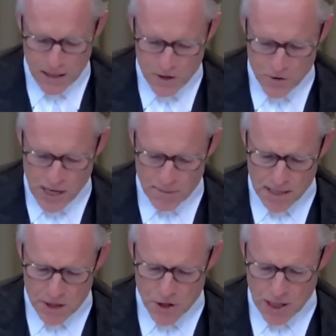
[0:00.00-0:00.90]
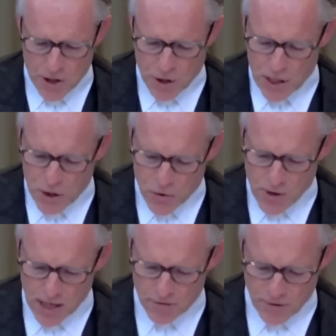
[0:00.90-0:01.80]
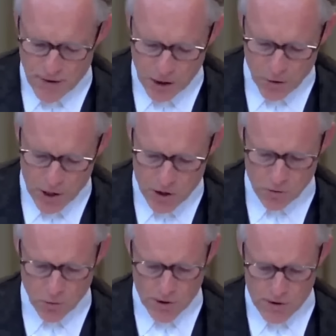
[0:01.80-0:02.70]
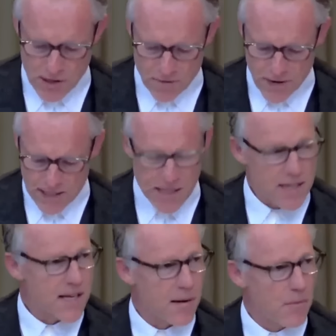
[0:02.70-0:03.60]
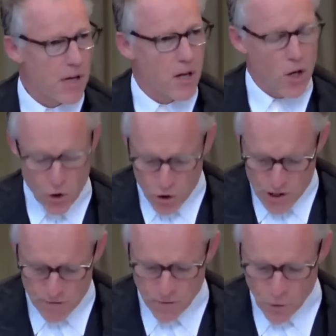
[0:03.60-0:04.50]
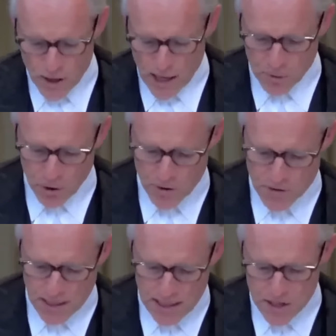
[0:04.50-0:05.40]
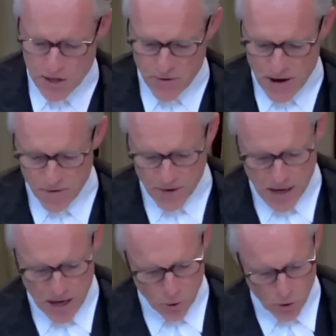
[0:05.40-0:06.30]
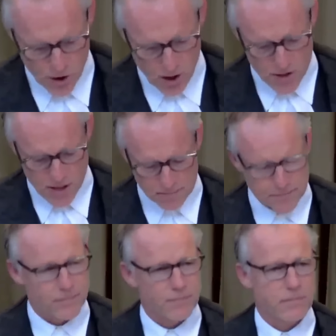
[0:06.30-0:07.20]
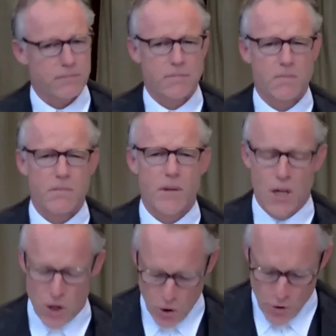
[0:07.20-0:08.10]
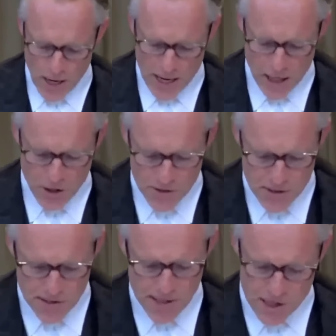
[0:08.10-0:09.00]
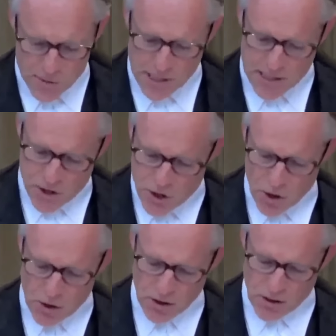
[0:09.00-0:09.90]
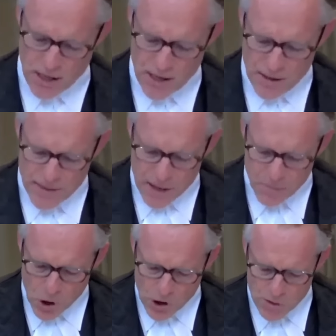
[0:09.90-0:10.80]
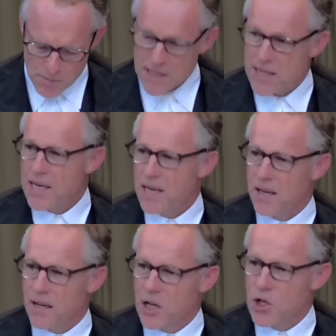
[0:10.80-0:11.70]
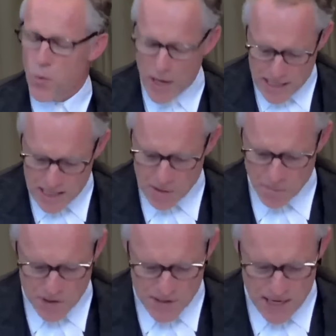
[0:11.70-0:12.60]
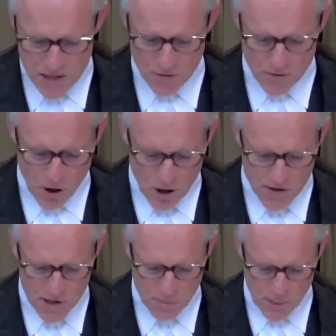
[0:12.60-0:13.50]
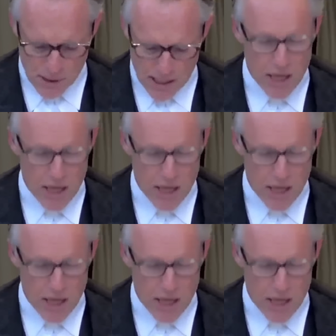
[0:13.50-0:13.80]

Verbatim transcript: the Israeli military issued a new round of evacuation orders, affecting some 34 neighborhoods in eastern Rafah and north Gaza. UN agencies estimate in total that approximately 20% of Gaza's